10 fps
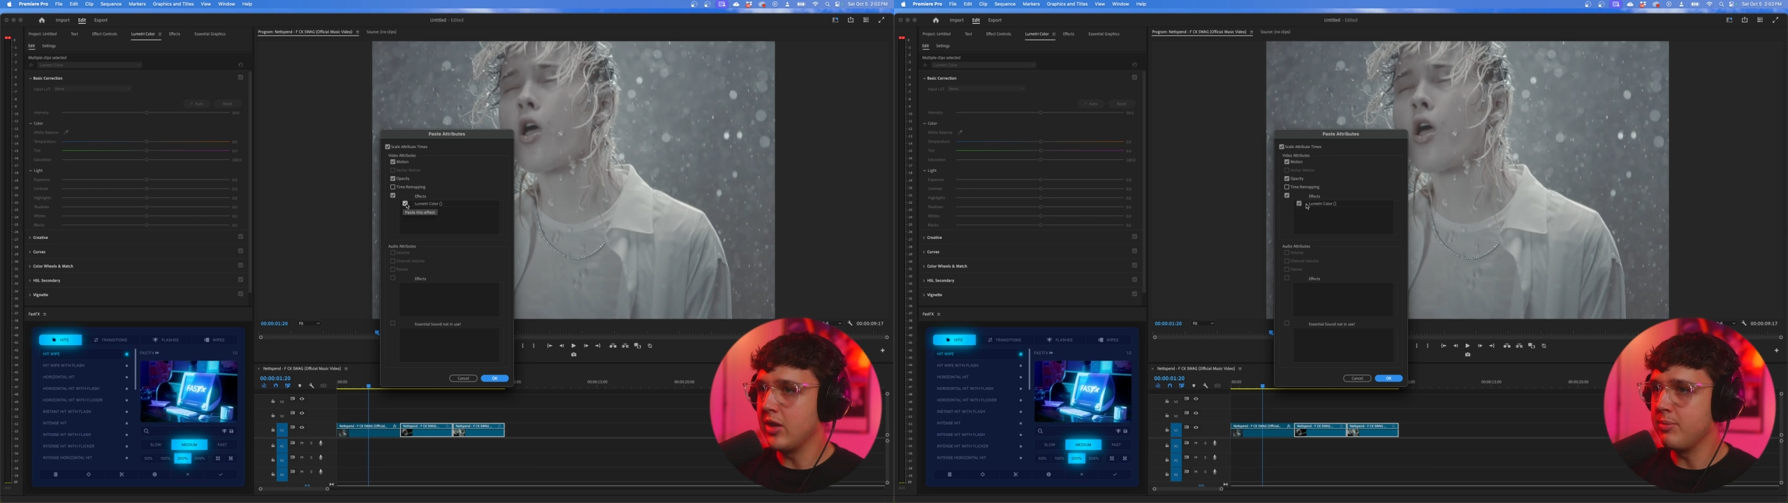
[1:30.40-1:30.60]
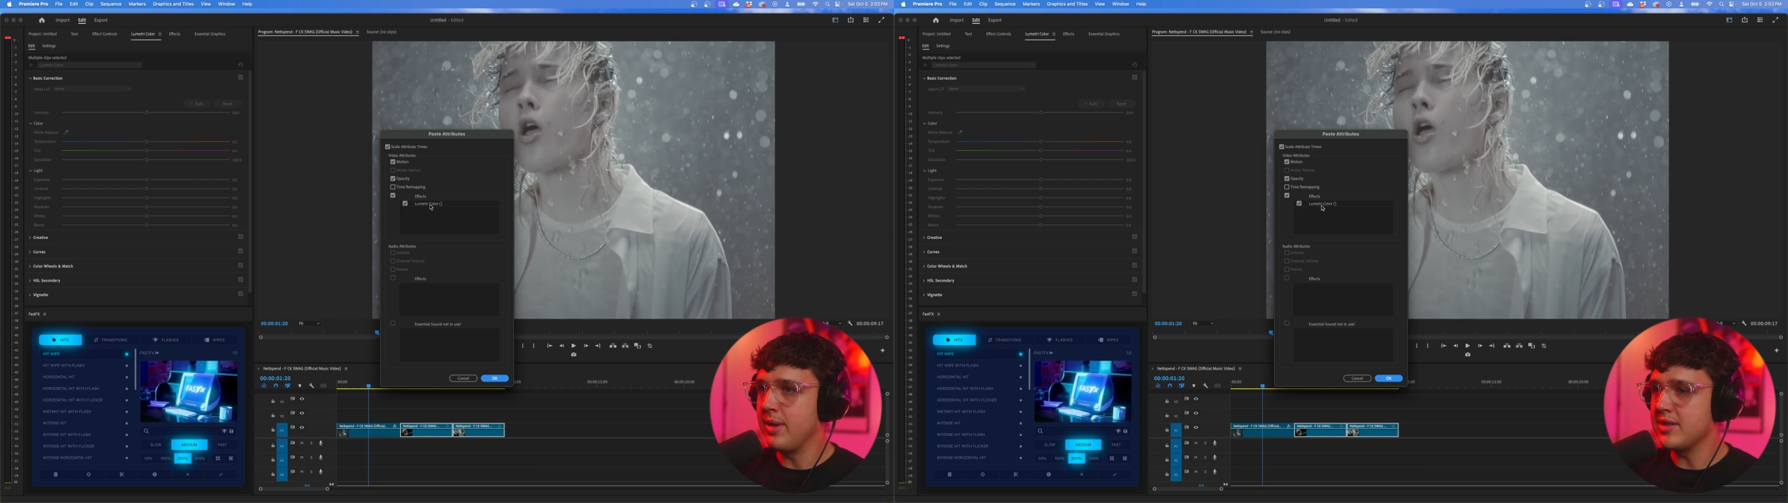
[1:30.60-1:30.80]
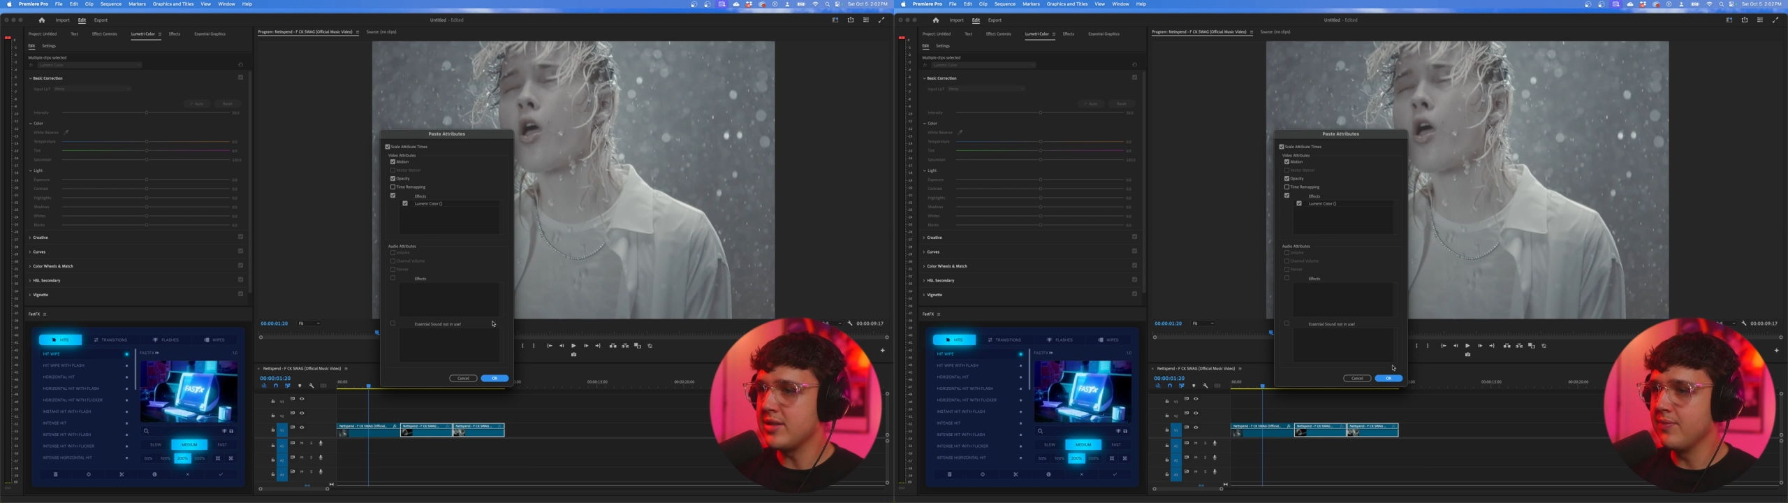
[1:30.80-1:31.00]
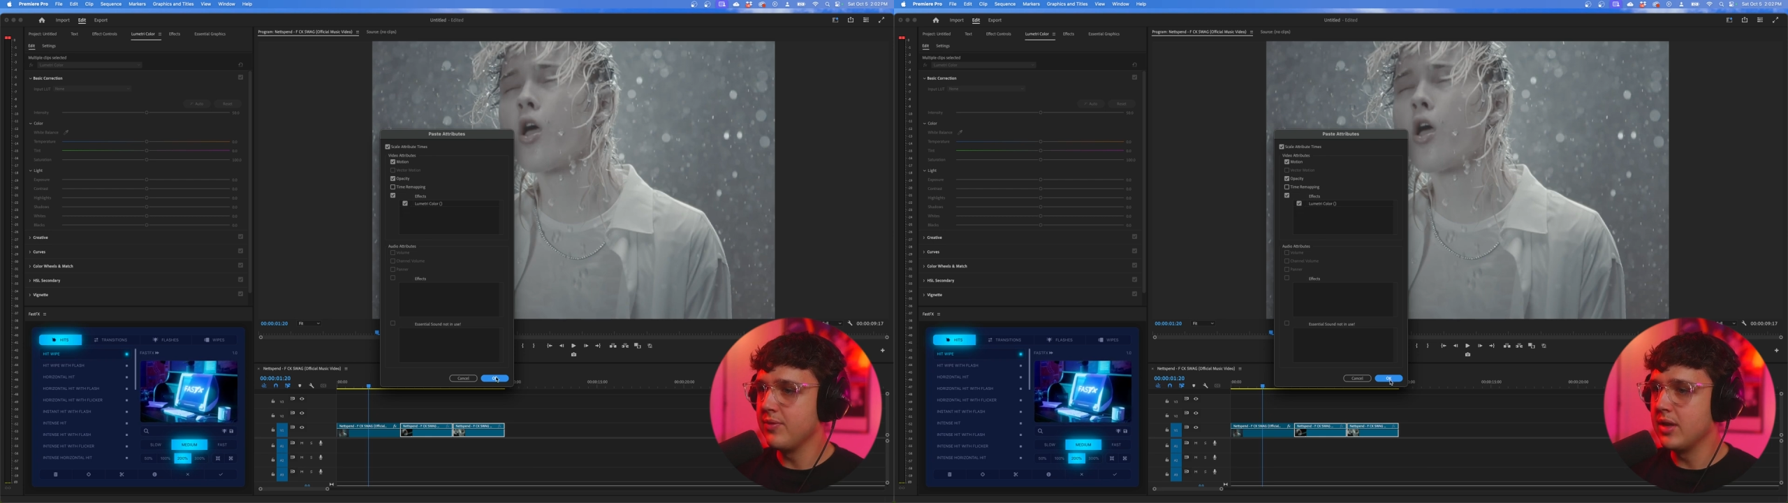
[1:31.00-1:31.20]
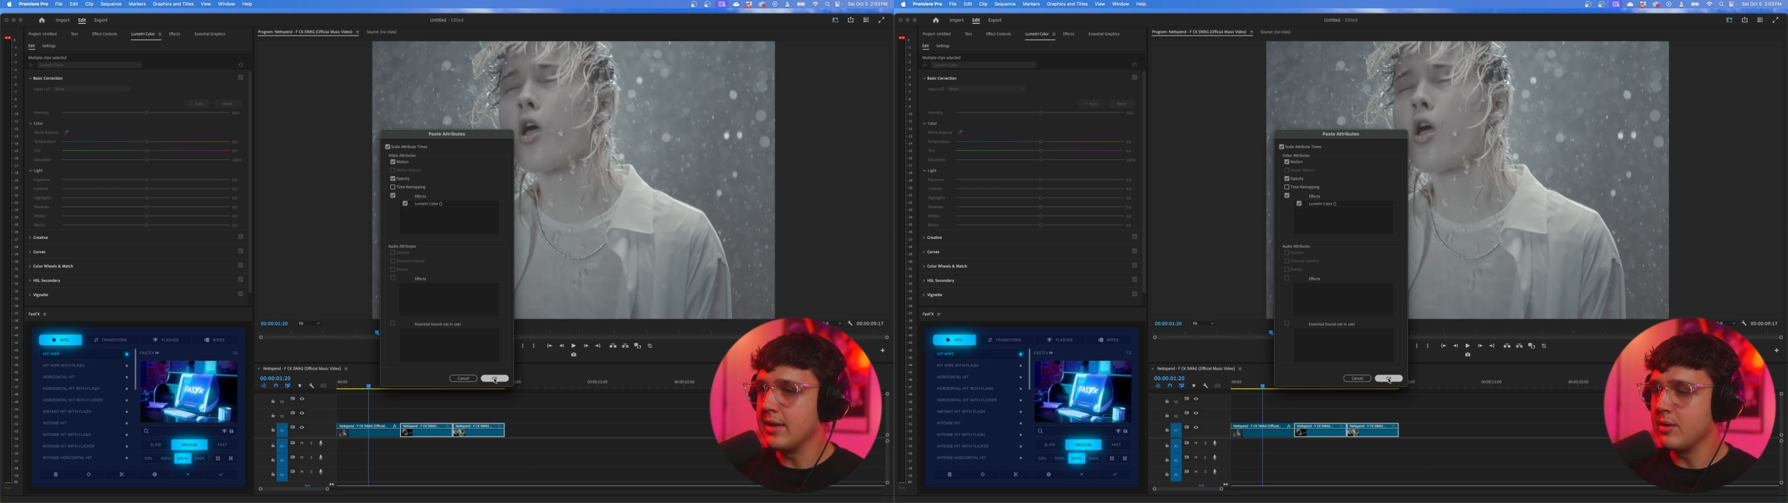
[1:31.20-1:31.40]
Color pasted,
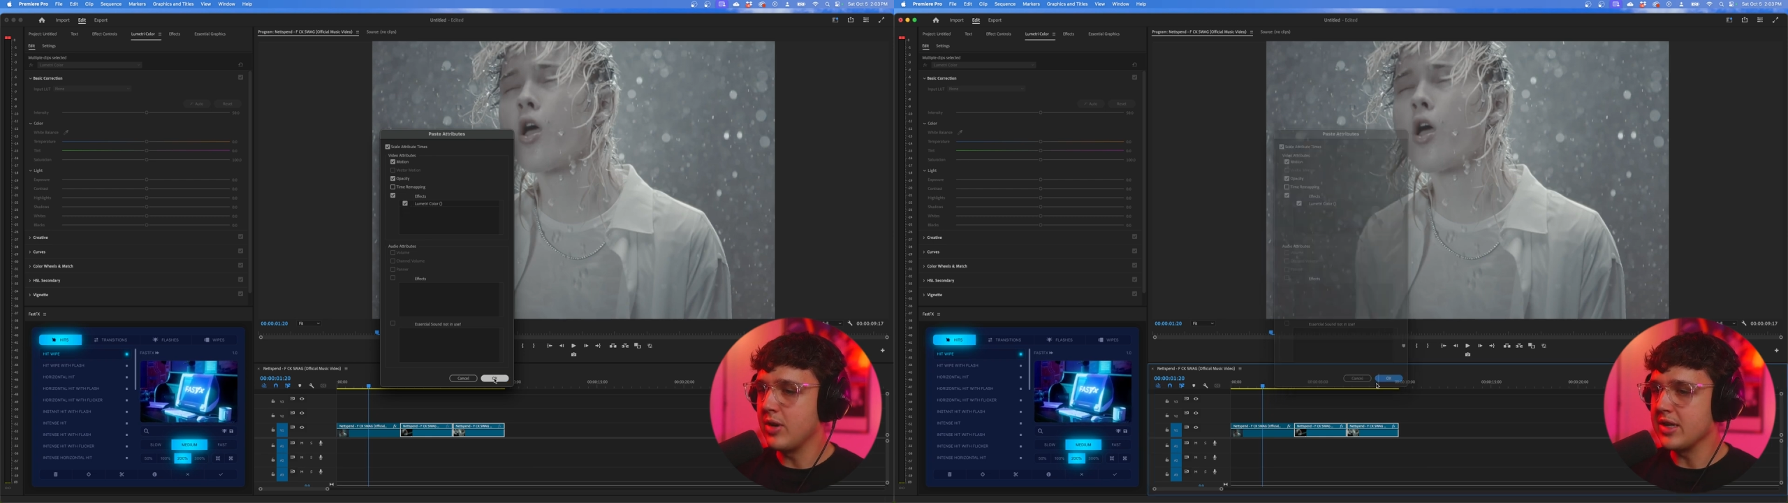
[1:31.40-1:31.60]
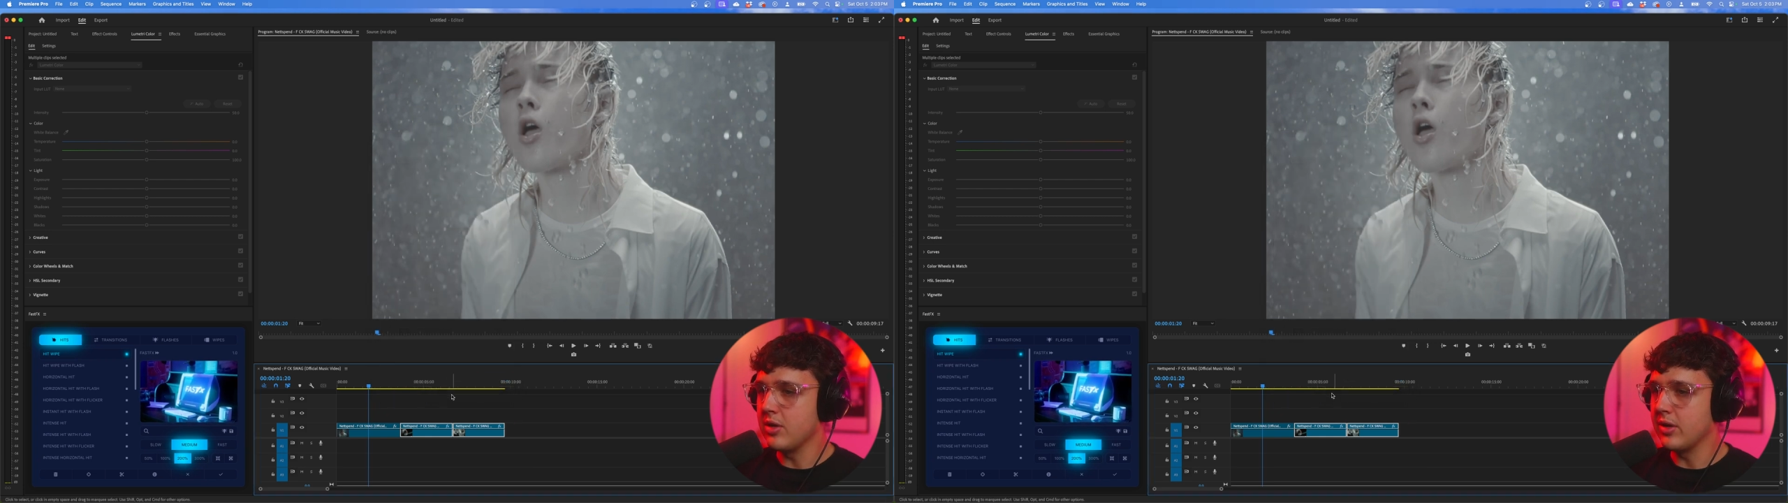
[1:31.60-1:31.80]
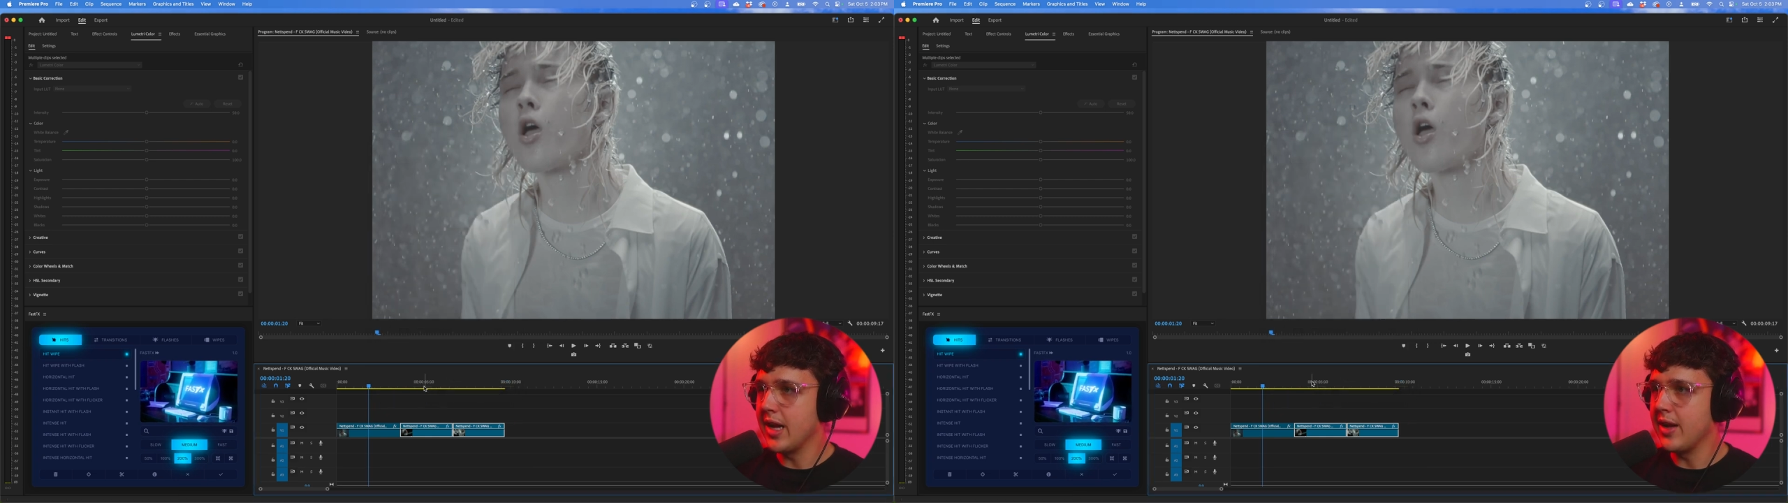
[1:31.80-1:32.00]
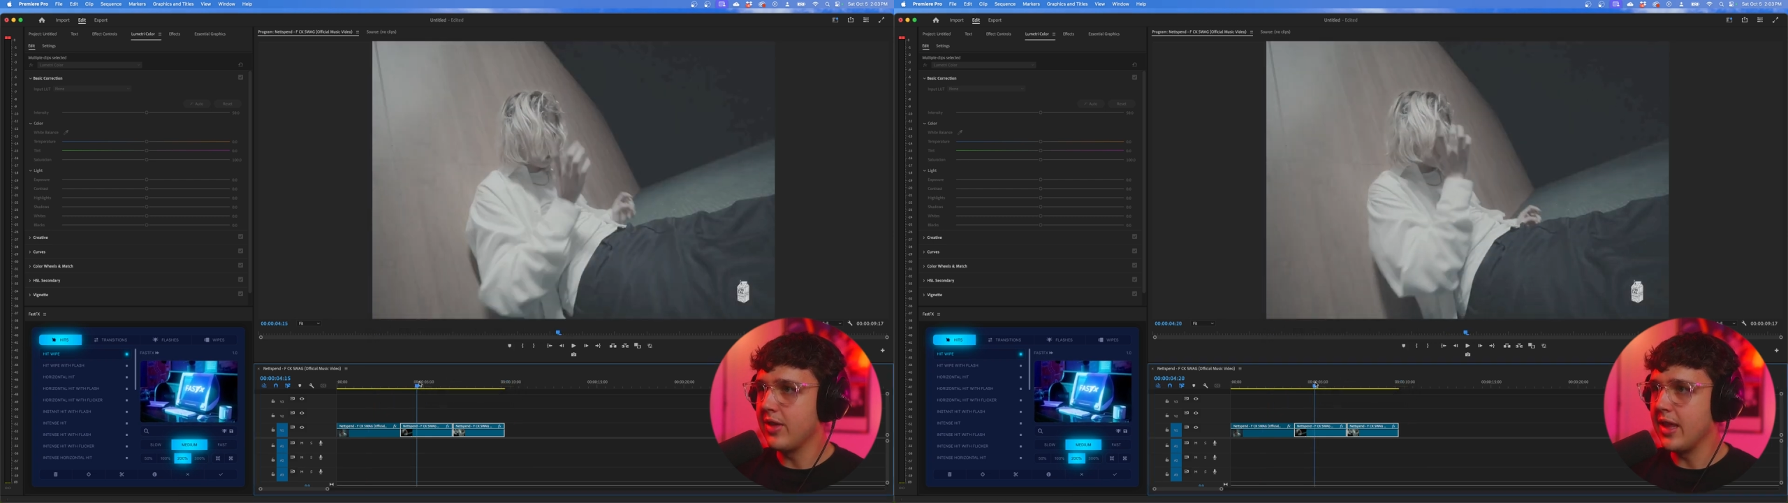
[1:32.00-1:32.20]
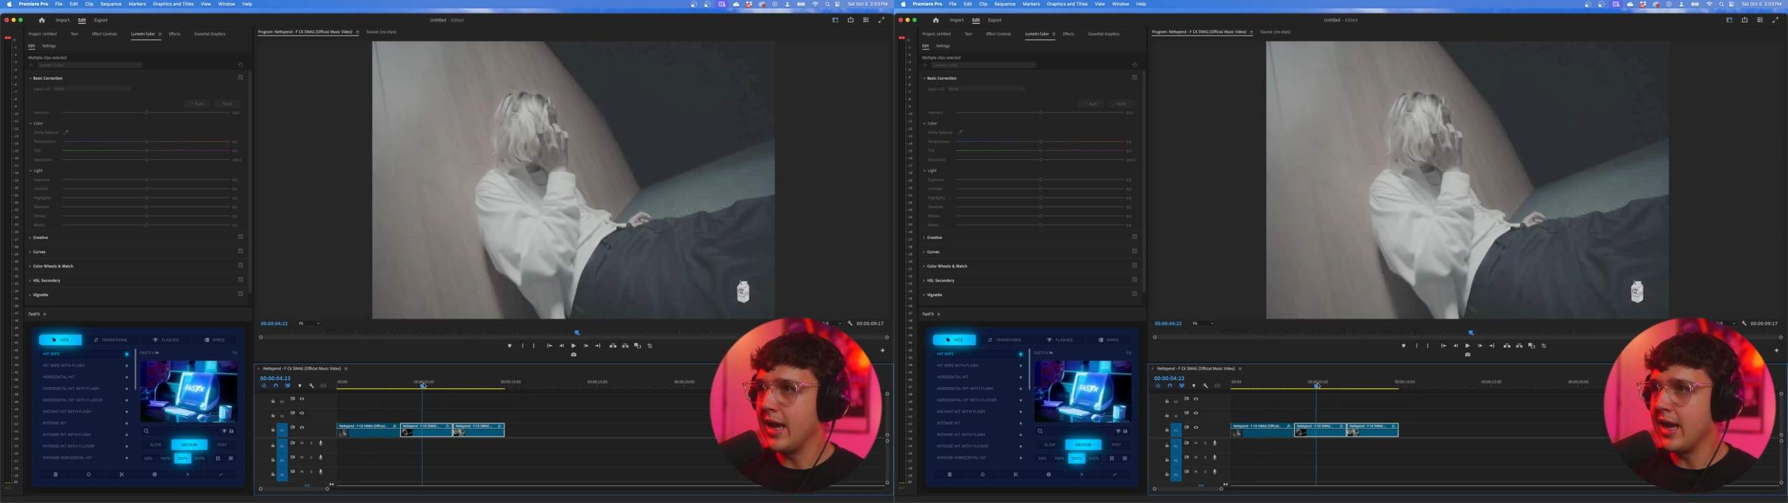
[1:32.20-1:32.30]
and I'm press OK.